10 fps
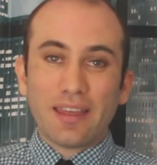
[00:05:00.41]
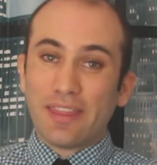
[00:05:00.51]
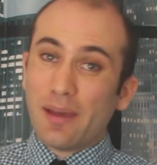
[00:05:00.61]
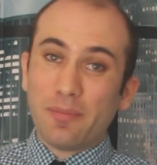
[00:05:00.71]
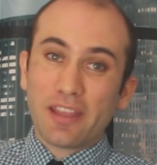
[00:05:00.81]

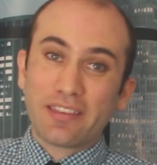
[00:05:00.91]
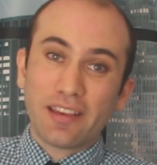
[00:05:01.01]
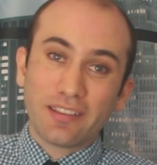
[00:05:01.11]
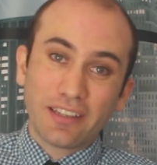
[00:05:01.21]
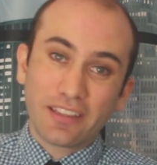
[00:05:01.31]
That might
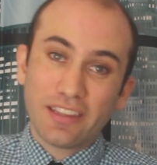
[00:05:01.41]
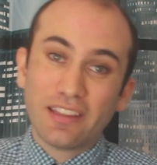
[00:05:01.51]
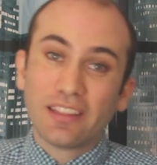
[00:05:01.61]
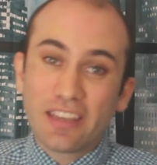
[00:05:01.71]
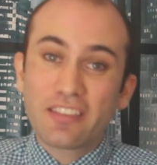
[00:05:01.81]
sound like
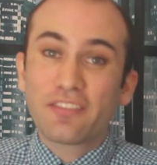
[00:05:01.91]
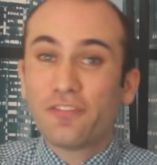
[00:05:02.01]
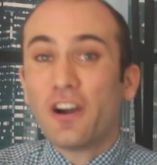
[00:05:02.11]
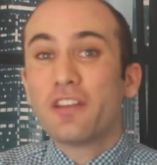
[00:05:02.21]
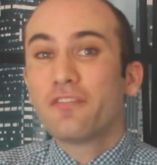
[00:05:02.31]
the least
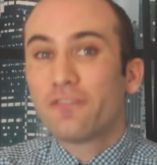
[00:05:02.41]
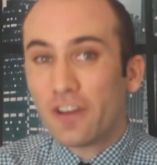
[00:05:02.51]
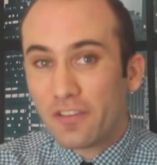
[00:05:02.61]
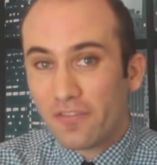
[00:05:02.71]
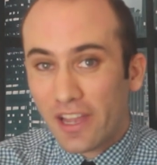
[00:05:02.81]
fun
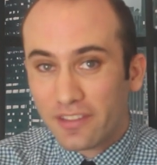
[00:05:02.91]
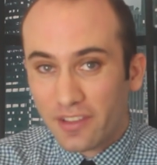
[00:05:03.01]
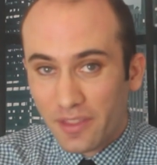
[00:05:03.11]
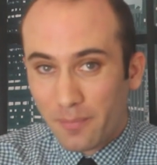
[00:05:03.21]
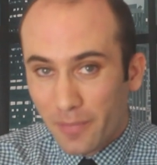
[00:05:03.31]

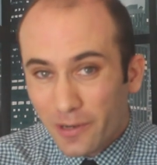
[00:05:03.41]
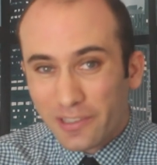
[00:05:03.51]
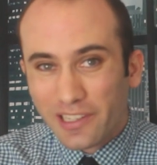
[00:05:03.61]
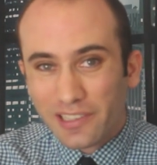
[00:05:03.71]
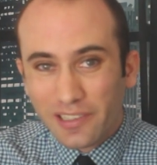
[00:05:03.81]
fact on the
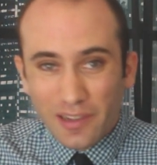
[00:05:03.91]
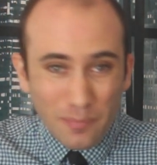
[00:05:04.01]
market,